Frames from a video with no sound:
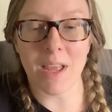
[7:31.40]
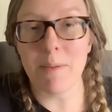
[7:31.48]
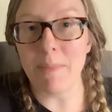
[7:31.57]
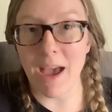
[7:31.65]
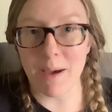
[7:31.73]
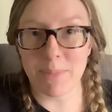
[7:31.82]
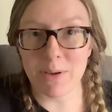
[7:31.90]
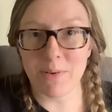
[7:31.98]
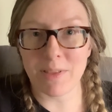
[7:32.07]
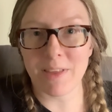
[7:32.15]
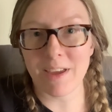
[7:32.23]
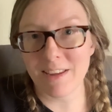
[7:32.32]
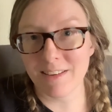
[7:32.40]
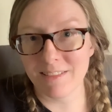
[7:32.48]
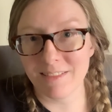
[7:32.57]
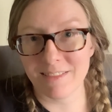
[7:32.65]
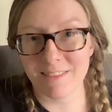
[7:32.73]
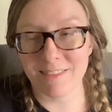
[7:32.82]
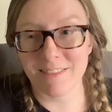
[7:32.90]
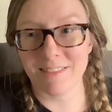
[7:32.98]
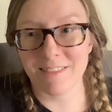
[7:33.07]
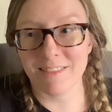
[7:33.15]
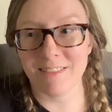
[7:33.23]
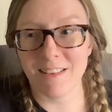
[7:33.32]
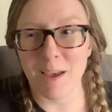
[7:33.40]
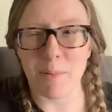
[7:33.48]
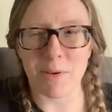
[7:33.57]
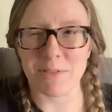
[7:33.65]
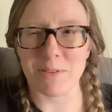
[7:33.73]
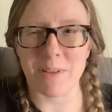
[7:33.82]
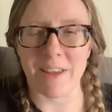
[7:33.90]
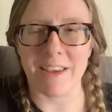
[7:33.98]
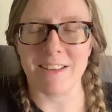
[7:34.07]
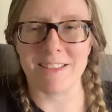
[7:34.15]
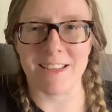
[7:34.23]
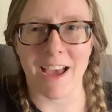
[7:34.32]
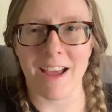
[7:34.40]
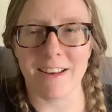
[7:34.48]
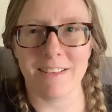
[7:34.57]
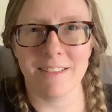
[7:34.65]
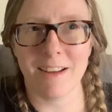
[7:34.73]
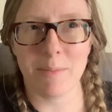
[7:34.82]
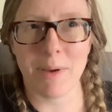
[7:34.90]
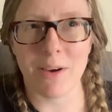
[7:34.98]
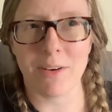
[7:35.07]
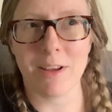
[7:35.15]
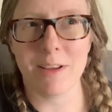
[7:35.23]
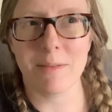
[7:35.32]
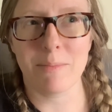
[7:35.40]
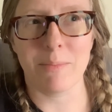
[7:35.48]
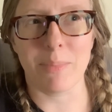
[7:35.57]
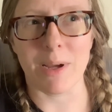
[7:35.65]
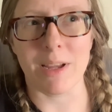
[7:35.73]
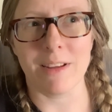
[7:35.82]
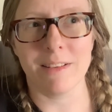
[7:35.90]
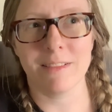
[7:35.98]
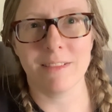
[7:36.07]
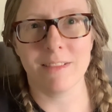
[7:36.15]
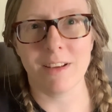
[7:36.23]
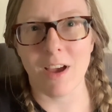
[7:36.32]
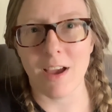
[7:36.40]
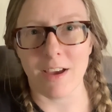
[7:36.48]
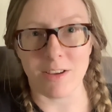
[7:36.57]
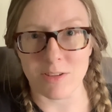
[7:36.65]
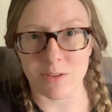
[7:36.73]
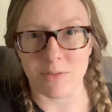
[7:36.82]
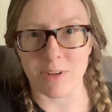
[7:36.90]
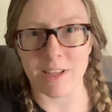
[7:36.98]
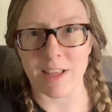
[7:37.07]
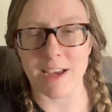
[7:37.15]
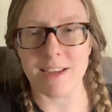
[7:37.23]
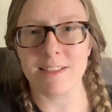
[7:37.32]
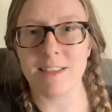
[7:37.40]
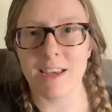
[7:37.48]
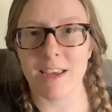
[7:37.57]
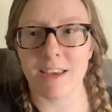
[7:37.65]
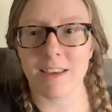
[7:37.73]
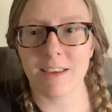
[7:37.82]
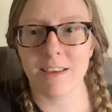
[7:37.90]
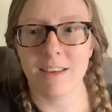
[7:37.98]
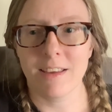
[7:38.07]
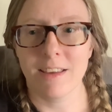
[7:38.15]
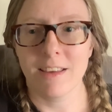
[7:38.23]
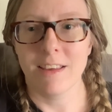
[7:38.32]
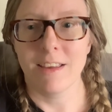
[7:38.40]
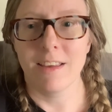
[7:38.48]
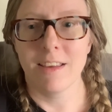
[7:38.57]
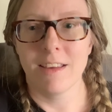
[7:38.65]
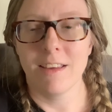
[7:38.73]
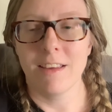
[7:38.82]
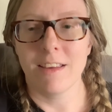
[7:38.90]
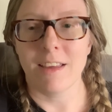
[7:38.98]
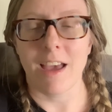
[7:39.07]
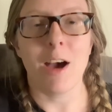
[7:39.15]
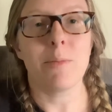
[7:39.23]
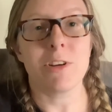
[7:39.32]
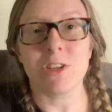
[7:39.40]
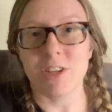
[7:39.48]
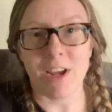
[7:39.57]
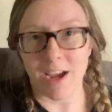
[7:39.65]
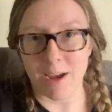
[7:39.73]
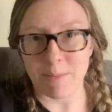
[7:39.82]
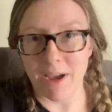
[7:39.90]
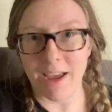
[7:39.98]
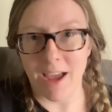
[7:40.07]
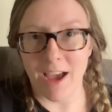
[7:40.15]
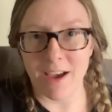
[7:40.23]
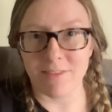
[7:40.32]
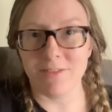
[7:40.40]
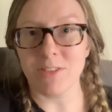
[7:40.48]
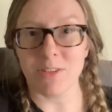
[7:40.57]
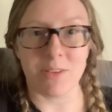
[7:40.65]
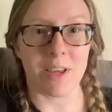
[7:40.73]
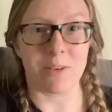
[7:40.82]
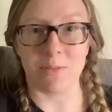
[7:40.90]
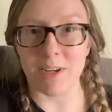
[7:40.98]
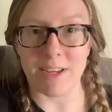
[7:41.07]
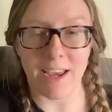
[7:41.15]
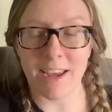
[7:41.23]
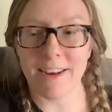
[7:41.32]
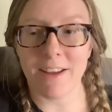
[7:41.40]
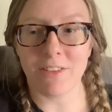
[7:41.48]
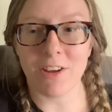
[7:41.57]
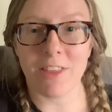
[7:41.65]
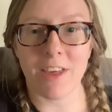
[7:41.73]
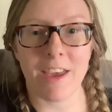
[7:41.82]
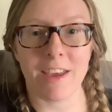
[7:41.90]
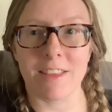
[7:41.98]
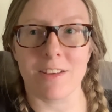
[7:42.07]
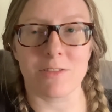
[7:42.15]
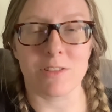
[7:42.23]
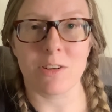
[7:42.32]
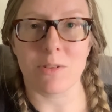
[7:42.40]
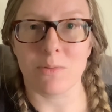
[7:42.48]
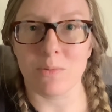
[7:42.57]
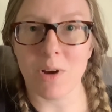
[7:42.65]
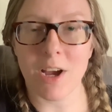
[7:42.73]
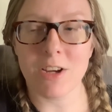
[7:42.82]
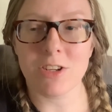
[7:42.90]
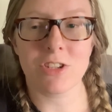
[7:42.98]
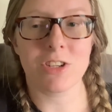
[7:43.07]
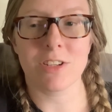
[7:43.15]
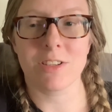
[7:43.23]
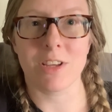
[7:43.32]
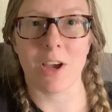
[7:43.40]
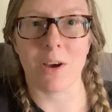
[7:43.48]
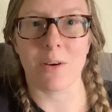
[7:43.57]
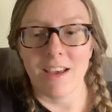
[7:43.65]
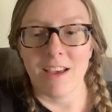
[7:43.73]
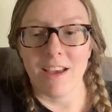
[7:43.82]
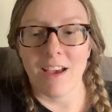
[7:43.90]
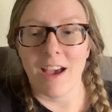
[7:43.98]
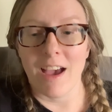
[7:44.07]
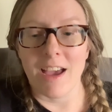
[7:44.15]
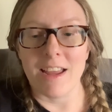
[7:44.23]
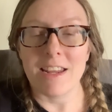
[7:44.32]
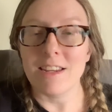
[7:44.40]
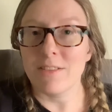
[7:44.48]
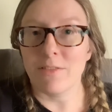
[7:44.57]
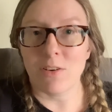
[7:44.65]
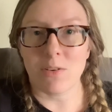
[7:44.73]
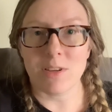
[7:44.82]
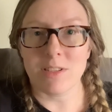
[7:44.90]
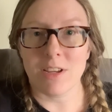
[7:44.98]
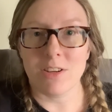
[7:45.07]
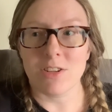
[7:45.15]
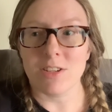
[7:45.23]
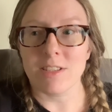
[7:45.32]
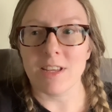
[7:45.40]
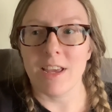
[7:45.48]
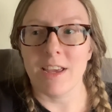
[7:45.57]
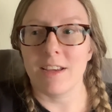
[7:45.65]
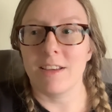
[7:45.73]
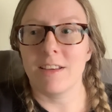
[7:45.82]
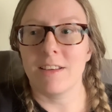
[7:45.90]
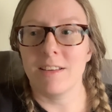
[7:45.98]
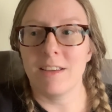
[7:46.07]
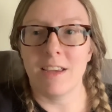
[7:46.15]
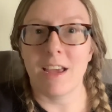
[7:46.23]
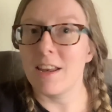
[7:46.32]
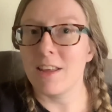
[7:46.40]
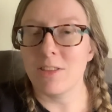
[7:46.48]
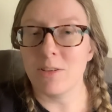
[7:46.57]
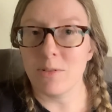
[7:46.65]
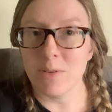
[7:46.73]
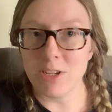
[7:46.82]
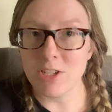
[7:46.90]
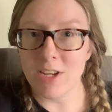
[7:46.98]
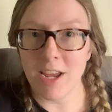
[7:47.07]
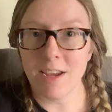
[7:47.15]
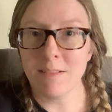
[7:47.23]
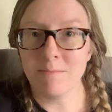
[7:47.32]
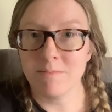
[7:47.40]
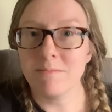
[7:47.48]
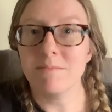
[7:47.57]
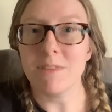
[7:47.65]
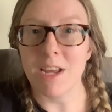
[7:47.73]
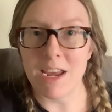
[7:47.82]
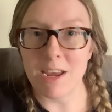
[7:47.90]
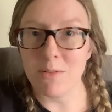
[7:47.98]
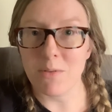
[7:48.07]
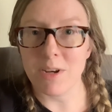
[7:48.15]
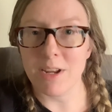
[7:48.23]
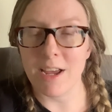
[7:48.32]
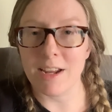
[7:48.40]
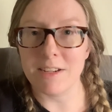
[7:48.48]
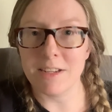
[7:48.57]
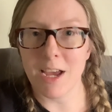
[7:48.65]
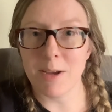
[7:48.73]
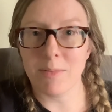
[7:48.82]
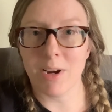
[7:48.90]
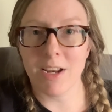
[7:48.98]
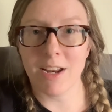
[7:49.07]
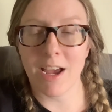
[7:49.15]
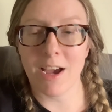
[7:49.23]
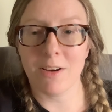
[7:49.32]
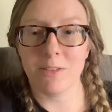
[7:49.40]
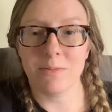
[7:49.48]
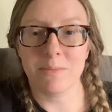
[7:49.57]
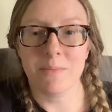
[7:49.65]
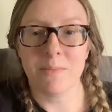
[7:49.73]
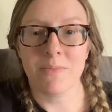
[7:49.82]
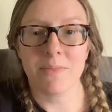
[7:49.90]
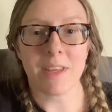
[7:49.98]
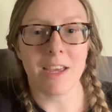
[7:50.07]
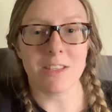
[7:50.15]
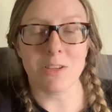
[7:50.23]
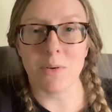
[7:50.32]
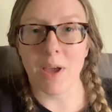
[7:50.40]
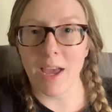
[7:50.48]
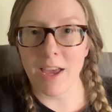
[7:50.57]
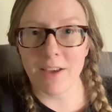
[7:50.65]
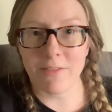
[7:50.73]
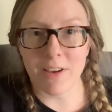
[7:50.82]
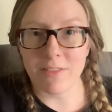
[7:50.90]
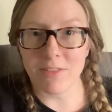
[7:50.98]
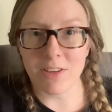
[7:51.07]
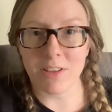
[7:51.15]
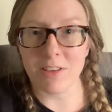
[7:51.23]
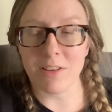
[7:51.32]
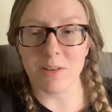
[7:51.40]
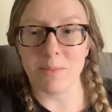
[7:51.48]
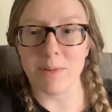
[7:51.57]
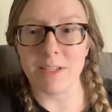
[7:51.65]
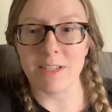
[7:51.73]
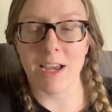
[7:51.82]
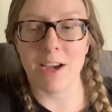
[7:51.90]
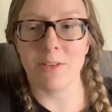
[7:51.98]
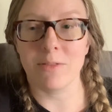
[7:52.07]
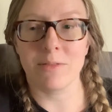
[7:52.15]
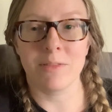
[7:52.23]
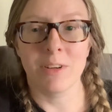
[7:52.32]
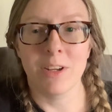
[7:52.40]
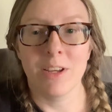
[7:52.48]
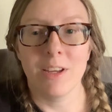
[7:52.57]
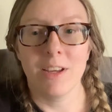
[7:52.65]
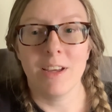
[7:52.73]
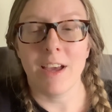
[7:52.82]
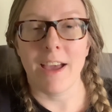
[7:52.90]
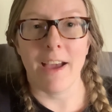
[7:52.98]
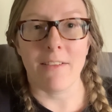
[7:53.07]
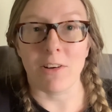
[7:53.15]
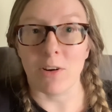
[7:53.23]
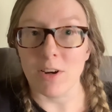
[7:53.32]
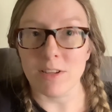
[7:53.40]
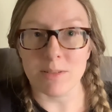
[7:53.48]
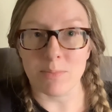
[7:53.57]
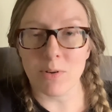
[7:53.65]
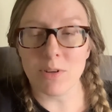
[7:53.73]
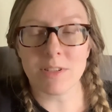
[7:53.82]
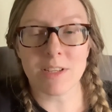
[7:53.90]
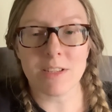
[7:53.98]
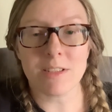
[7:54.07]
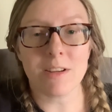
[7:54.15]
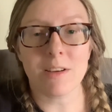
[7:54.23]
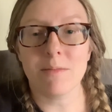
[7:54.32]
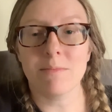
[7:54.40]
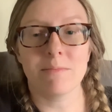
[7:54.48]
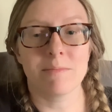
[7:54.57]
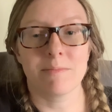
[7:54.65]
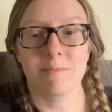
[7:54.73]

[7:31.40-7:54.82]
happy with it. I'm also like sad about it, but I also realize like how much time I have to like regain everything, and there's no rush. So I need to focus on just like getting through each day, taking one day at a time right now. It's okay if I feel a little bit down. I have a great support system.